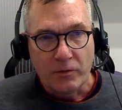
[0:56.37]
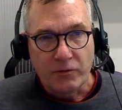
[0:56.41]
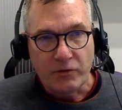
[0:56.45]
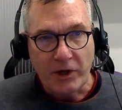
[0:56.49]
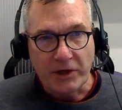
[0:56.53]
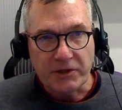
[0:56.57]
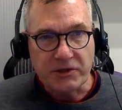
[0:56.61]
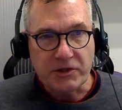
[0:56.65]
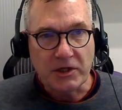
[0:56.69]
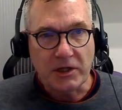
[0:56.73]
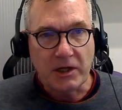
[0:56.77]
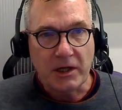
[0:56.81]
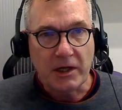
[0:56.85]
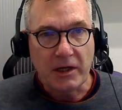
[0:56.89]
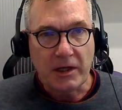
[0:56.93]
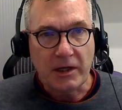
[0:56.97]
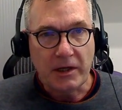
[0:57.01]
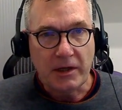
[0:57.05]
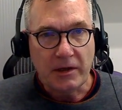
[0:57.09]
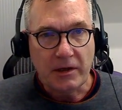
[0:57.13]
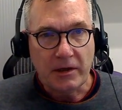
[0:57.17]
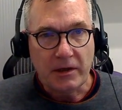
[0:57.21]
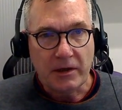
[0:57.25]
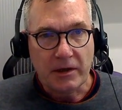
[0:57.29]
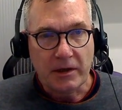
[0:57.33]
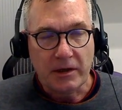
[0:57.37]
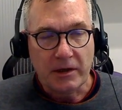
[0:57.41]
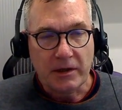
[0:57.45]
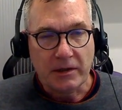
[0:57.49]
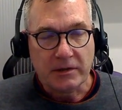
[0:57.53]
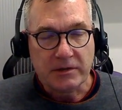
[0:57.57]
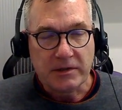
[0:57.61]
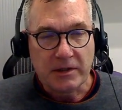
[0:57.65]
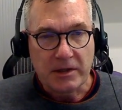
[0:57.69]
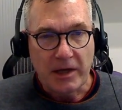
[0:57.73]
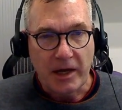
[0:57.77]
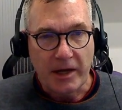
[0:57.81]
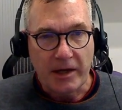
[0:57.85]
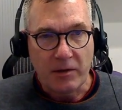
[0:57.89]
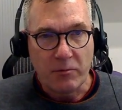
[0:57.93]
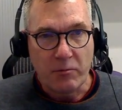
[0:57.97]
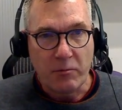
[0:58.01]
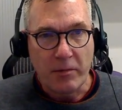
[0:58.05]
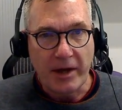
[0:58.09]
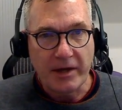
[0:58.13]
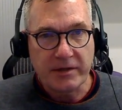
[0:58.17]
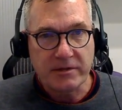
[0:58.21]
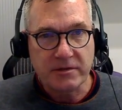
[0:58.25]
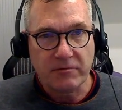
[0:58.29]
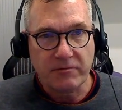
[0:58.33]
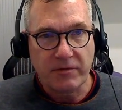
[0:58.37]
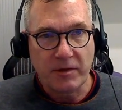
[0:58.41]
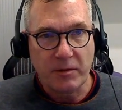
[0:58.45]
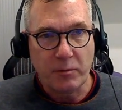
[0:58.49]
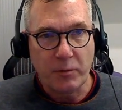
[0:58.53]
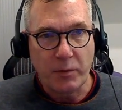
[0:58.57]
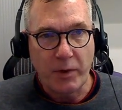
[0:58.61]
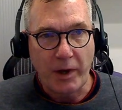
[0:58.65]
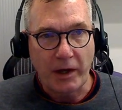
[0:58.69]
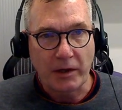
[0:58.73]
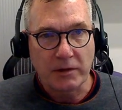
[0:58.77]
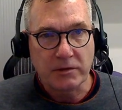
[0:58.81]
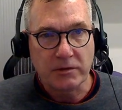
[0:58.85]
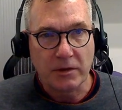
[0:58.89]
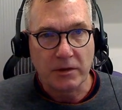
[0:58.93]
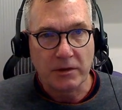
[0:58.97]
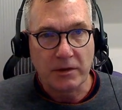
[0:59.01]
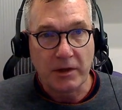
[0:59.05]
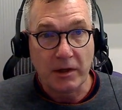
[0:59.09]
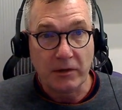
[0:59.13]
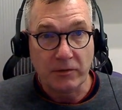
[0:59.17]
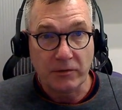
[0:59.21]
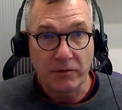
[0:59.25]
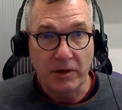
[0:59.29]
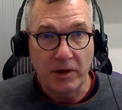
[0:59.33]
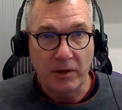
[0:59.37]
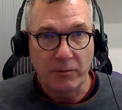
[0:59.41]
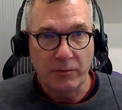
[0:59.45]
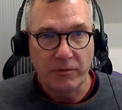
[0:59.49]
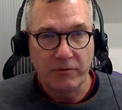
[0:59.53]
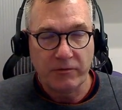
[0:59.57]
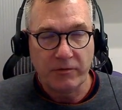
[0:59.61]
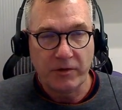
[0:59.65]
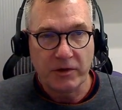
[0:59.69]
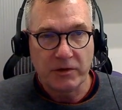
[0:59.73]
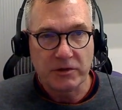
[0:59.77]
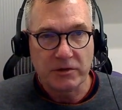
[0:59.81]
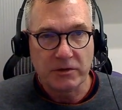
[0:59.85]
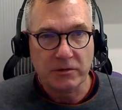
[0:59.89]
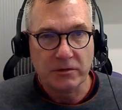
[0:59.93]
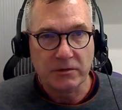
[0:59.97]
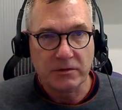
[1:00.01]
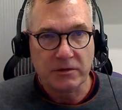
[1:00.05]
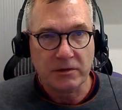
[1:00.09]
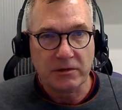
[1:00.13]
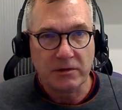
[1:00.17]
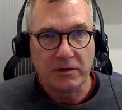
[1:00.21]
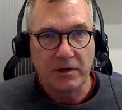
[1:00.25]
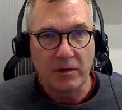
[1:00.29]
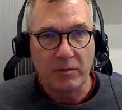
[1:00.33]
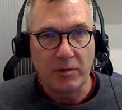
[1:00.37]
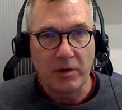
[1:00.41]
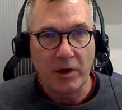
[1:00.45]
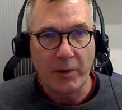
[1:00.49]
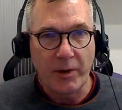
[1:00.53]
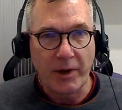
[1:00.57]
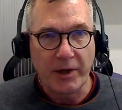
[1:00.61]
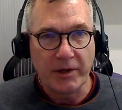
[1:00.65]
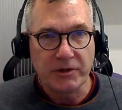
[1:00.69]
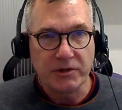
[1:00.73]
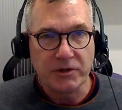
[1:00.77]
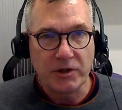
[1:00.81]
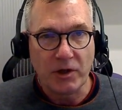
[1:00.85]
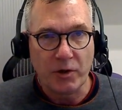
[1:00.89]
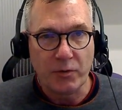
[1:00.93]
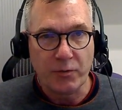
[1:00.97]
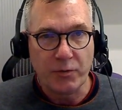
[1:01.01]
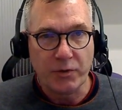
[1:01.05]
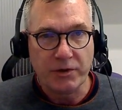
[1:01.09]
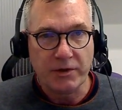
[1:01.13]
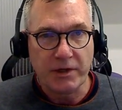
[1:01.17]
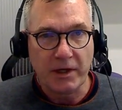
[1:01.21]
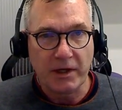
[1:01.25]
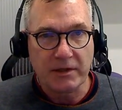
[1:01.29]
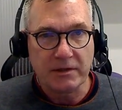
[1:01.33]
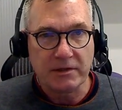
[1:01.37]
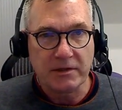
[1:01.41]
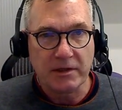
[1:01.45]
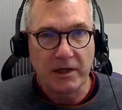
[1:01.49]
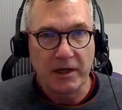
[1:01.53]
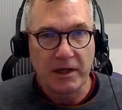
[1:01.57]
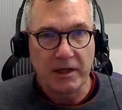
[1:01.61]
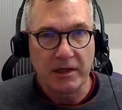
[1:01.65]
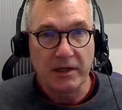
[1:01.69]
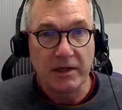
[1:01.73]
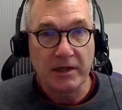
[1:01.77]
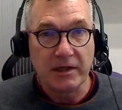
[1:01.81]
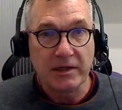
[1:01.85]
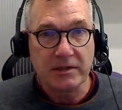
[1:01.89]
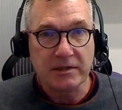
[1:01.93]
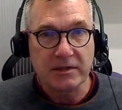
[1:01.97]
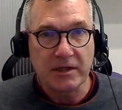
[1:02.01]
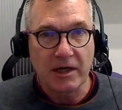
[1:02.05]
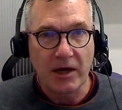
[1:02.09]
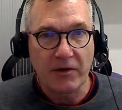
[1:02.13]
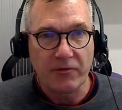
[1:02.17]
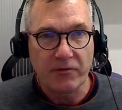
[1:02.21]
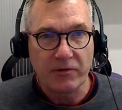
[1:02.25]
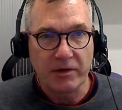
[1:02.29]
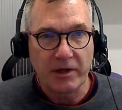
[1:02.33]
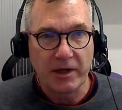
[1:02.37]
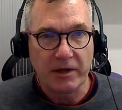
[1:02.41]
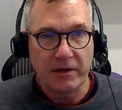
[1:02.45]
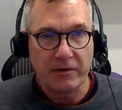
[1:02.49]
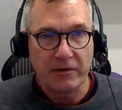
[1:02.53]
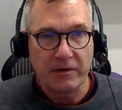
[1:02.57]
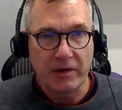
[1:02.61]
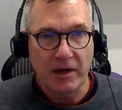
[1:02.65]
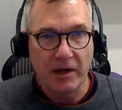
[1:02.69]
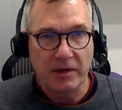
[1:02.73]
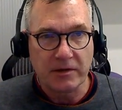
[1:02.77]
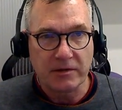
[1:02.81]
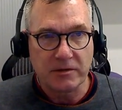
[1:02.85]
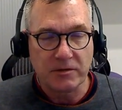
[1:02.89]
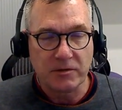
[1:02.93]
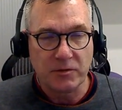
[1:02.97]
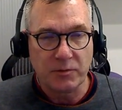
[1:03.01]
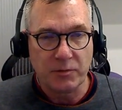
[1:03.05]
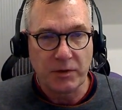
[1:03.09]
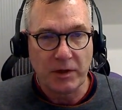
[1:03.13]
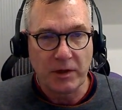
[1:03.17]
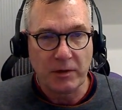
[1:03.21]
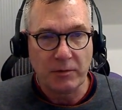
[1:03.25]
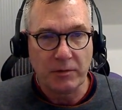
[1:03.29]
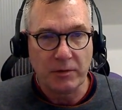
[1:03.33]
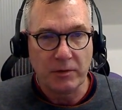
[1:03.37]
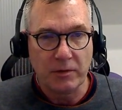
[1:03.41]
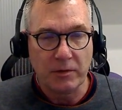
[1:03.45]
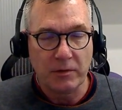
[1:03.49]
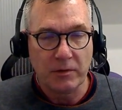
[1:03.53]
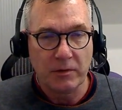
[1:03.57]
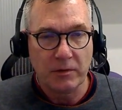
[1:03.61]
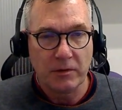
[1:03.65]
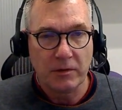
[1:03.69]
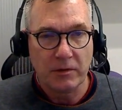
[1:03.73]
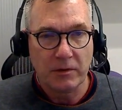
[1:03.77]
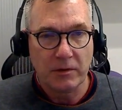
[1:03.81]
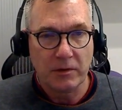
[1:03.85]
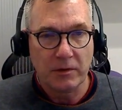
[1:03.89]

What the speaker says: Tragically, it's had a massive impact on healthcare professionals, and the WHO predicts that at least 180,000 people